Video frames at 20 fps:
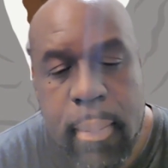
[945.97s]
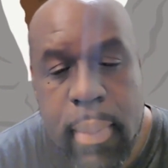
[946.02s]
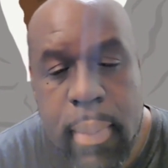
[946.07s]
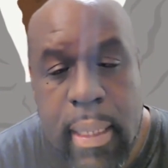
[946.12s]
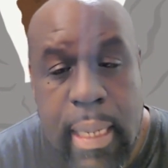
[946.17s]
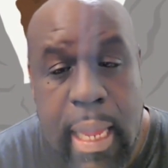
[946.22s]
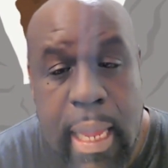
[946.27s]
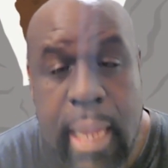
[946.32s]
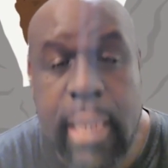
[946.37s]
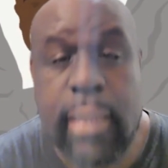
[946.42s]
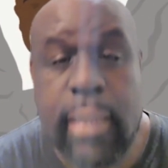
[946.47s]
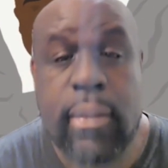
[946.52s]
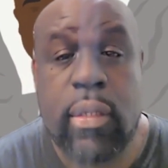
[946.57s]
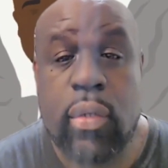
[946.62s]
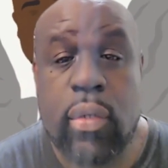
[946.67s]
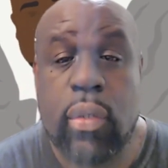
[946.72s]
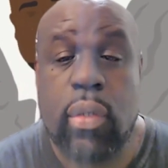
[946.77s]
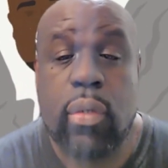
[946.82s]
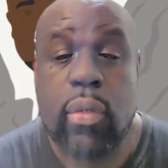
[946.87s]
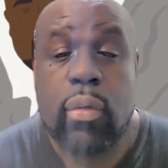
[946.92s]
But lying
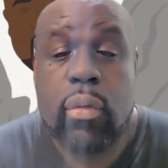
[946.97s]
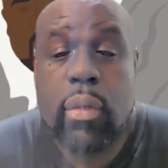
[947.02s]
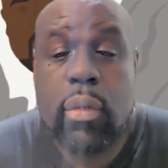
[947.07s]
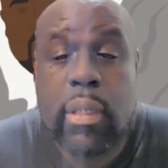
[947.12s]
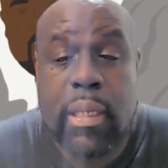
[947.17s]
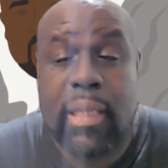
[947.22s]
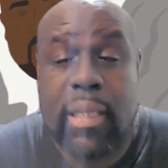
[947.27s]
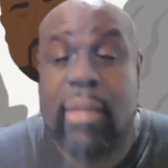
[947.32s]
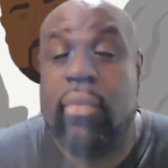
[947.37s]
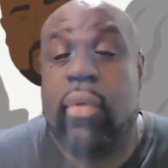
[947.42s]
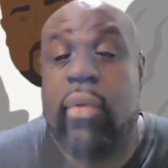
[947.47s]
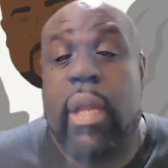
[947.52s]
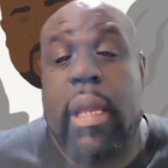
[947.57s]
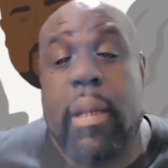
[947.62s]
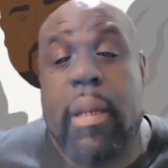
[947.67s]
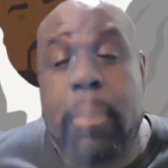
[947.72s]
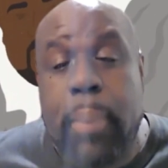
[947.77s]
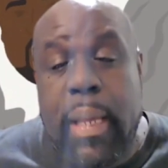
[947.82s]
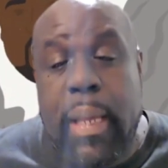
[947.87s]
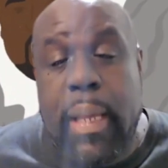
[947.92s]
to you can
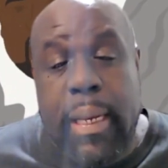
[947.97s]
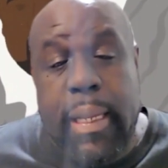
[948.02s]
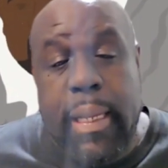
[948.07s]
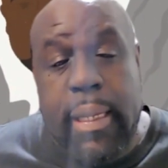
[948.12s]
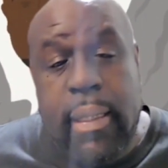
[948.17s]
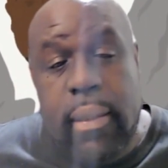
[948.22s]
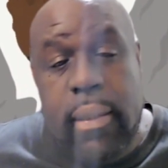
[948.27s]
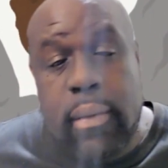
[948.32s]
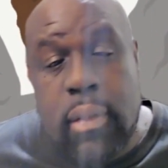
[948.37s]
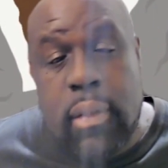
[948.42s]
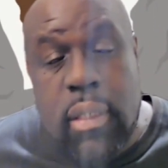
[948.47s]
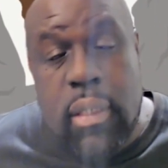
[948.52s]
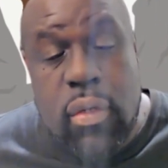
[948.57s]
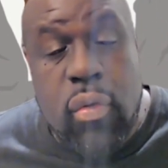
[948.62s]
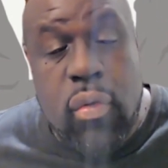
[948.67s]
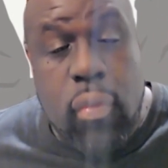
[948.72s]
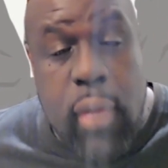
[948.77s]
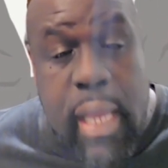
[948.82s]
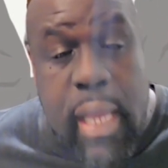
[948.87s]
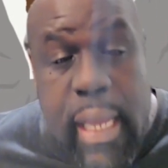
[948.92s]
create a panic, can
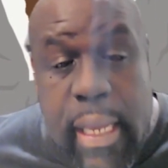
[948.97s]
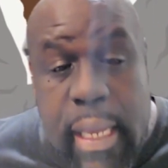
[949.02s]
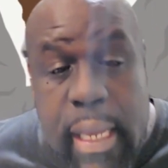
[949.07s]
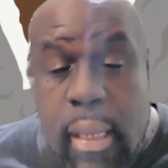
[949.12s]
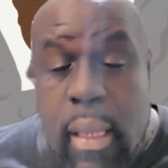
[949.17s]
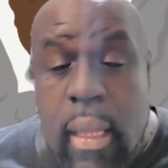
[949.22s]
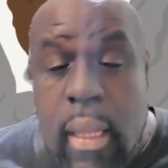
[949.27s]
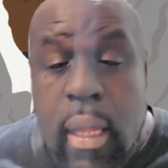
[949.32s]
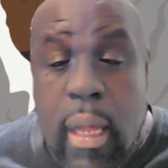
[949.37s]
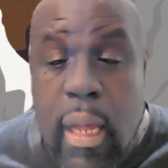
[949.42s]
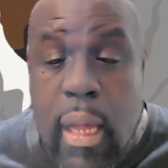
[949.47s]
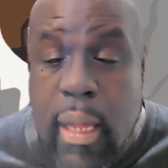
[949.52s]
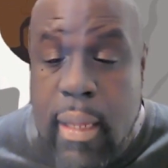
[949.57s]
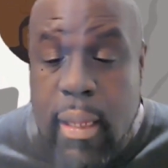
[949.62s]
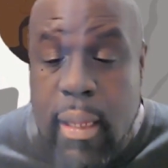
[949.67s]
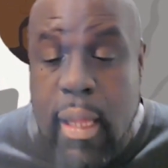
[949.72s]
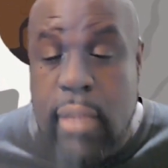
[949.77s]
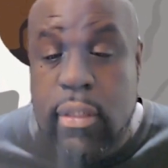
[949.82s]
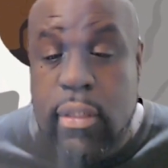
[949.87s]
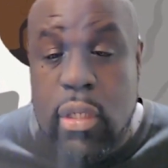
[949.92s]
create
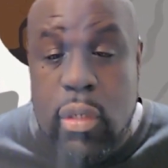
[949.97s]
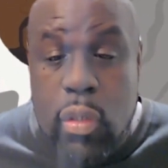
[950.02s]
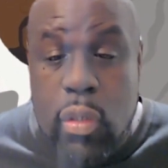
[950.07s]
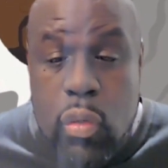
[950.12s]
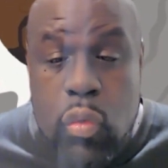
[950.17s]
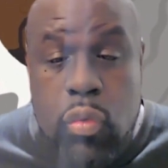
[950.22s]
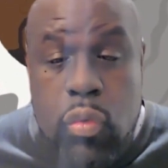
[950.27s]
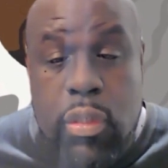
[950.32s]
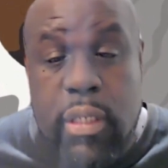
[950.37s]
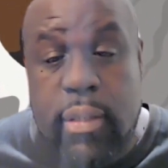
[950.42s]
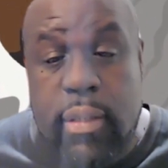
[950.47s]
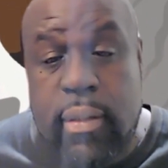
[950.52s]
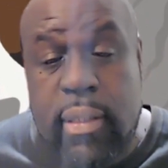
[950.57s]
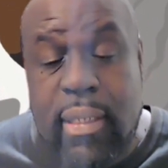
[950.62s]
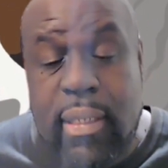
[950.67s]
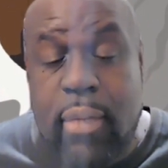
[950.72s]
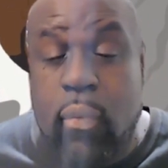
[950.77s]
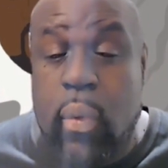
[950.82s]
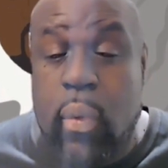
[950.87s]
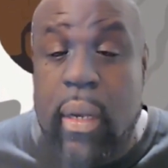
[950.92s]
a delusion
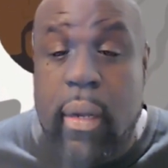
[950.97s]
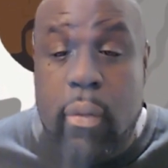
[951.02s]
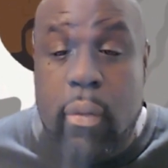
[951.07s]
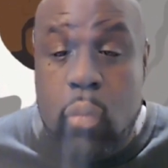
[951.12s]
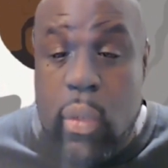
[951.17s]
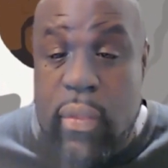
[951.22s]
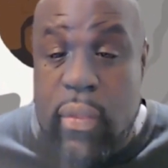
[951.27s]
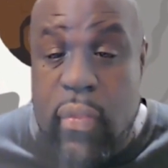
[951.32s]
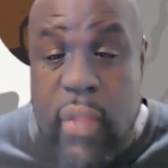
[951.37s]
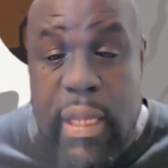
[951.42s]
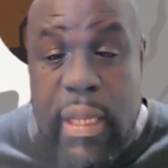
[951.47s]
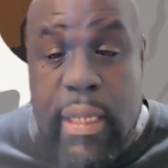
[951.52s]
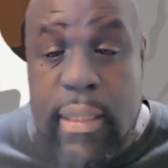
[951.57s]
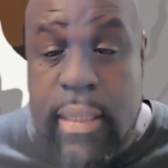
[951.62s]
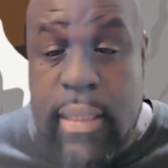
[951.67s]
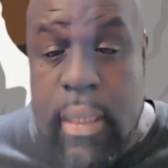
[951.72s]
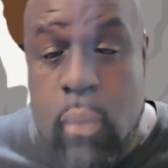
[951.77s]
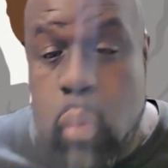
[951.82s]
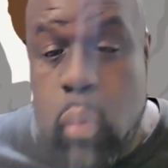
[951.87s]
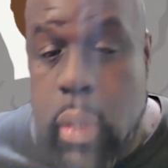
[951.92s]
to where we think
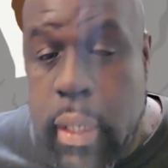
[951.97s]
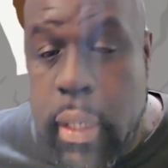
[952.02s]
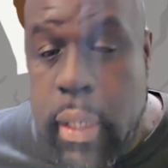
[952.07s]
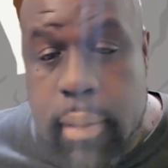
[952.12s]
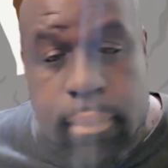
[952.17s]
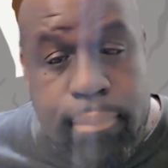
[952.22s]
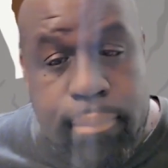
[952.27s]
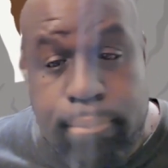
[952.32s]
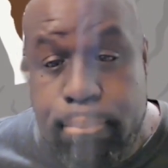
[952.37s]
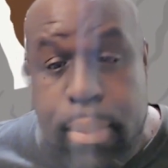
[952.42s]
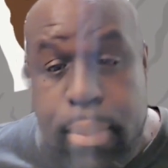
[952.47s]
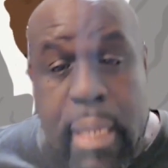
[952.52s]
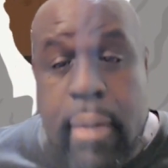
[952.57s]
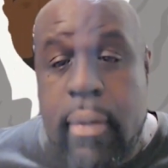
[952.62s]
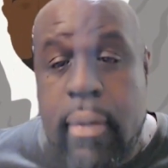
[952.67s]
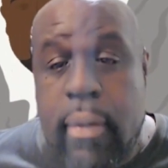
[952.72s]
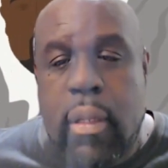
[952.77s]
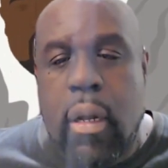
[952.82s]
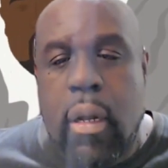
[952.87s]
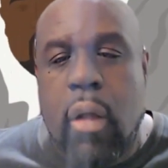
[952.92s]
that we're
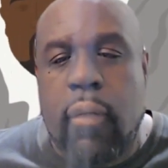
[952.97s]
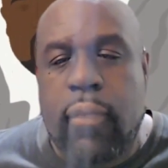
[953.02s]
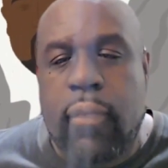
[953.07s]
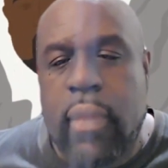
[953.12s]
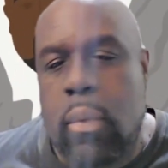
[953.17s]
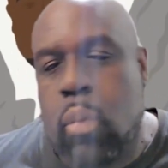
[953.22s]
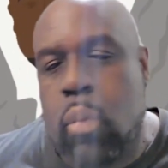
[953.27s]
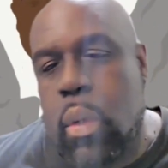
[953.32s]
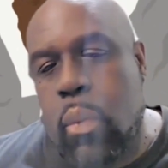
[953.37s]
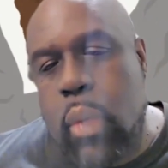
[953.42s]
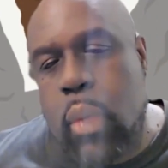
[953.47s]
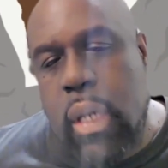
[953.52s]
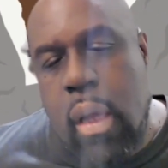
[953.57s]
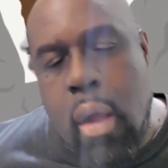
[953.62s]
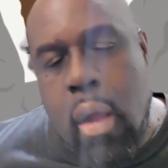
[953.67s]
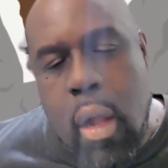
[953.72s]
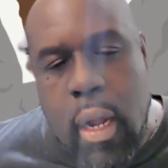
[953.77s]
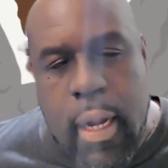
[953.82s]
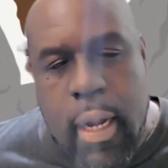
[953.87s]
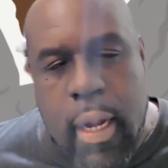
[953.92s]
better than often what we
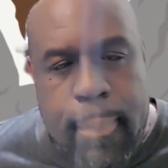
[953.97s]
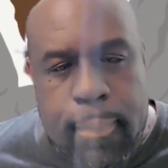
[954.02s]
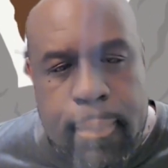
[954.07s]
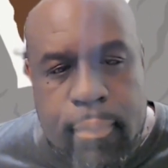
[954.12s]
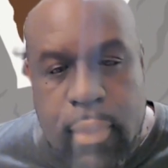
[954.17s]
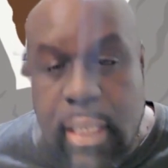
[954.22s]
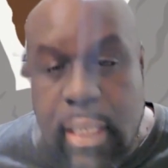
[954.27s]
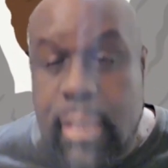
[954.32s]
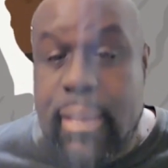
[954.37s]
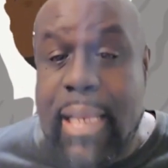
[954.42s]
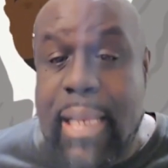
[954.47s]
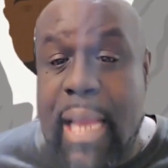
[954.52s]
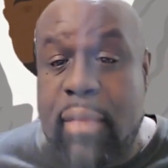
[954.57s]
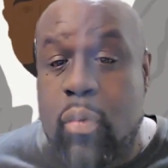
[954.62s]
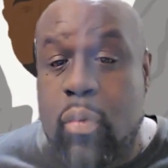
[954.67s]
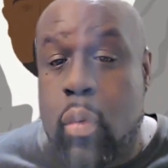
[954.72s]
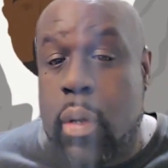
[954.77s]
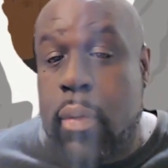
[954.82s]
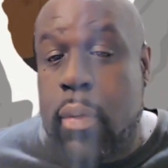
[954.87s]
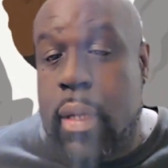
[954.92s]
are. And
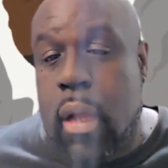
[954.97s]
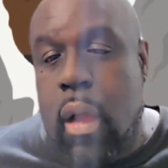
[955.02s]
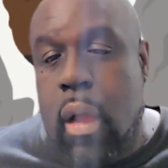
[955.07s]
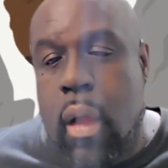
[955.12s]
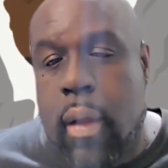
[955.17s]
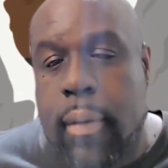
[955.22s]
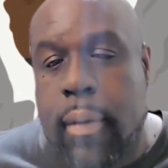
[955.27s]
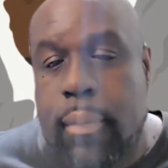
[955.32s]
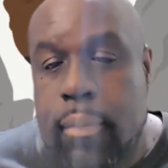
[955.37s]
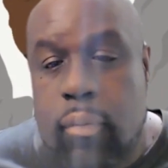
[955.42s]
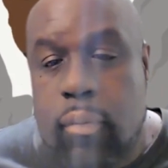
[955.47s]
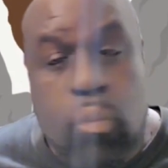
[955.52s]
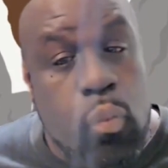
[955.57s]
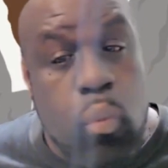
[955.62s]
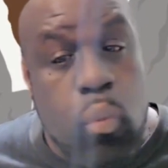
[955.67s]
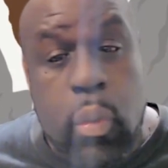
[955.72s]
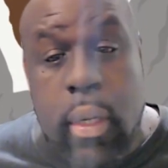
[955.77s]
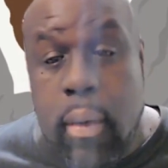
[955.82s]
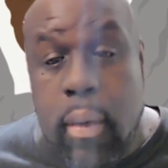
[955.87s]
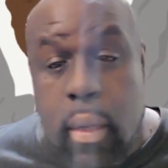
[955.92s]
that's where we are.
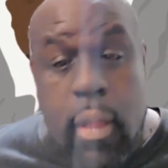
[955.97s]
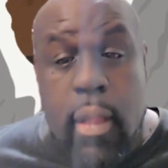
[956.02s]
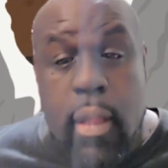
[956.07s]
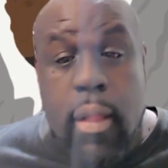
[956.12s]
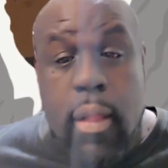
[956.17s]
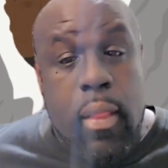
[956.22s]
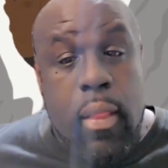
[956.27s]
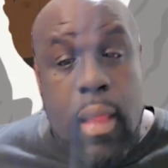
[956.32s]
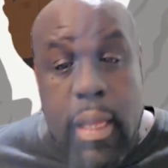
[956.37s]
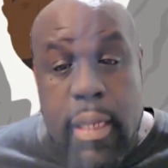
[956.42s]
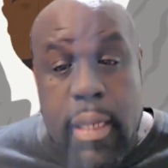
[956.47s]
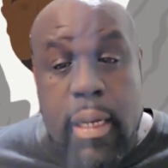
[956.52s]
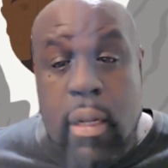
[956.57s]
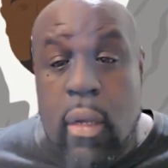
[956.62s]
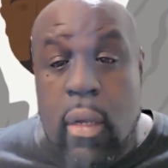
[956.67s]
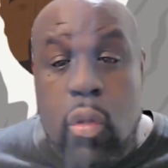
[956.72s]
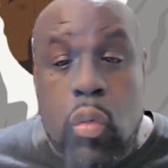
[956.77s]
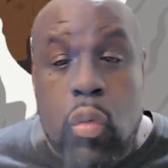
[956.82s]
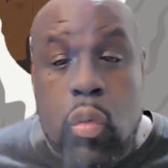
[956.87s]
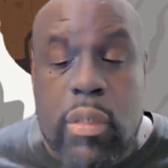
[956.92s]
We're in
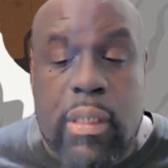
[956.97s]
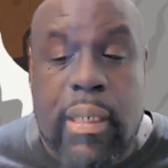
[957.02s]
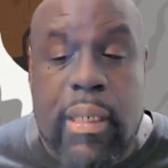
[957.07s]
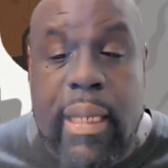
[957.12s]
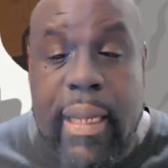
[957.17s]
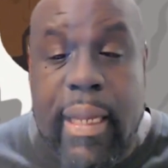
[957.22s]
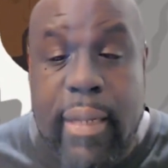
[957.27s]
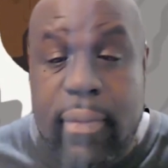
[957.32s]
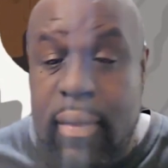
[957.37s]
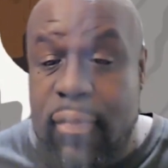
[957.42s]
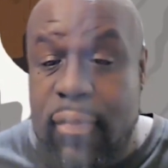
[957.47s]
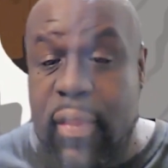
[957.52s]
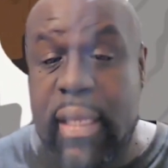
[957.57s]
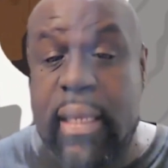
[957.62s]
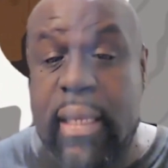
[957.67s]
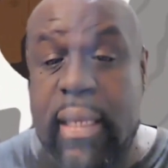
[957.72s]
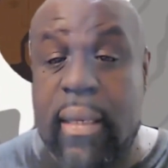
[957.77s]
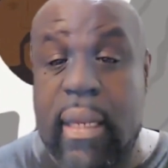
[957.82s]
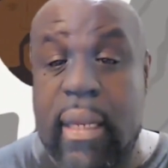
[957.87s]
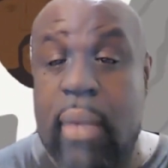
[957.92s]
illusion land of
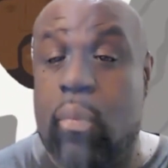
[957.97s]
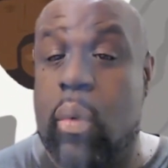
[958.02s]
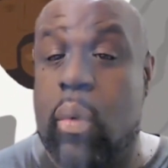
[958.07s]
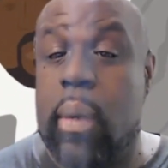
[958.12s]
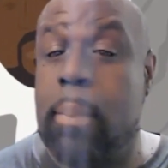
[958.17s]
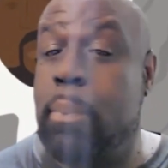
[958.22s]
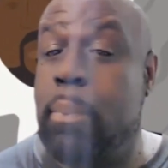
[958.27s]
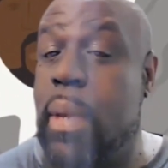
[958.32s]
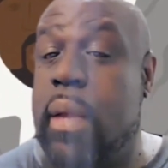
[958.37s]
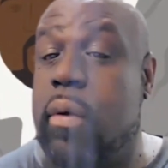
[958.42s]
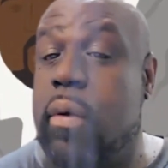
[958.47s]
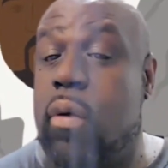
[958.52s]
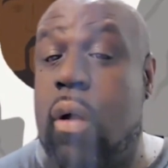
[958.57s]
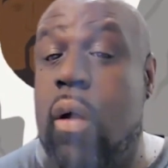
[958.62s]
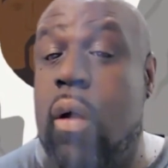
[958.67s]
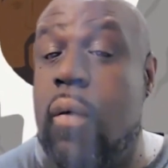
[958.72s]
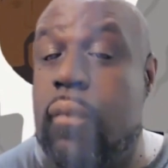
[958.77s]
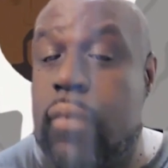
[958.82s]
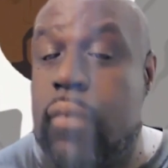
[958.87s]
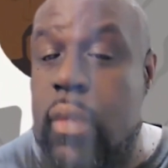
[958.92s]
thinking that we're better
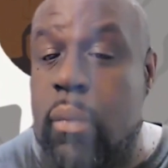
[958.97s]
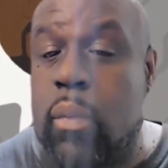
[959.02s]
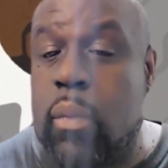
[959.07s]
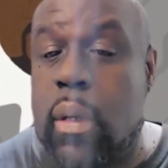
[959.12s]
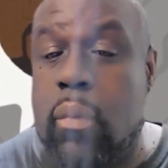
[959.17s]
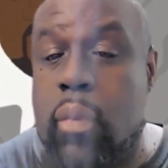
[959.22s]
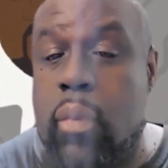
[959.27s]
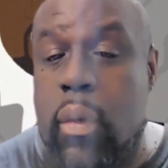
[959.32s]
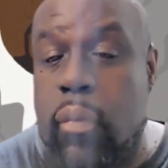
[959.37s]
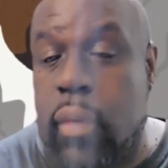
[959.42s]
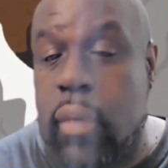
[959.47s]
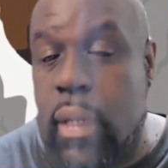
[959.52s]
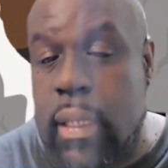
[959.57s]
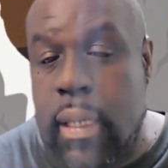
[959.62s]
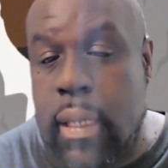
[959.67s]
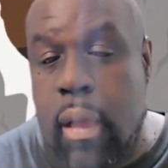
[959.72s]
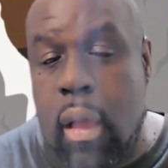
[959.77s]
off than what we really